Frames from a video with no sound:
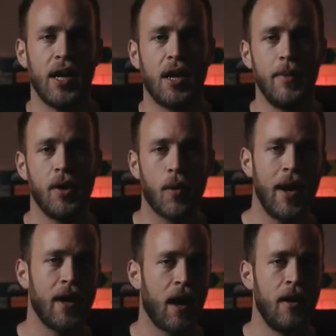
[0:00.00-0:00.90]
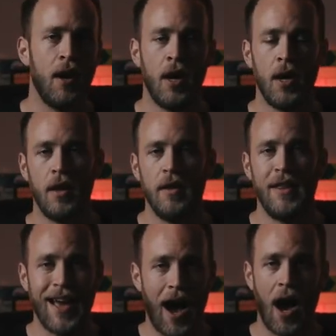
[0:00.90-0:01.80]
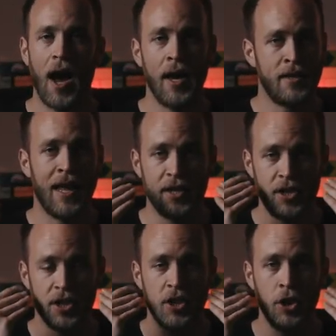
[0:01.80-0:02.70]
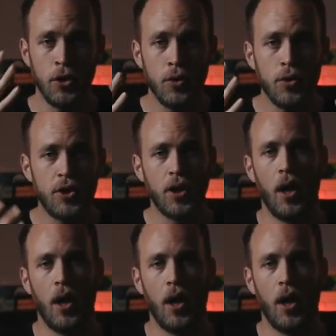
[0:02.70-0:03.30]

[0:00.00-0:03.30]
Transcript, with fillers: light can be great. Again, the eyes, that is just huge.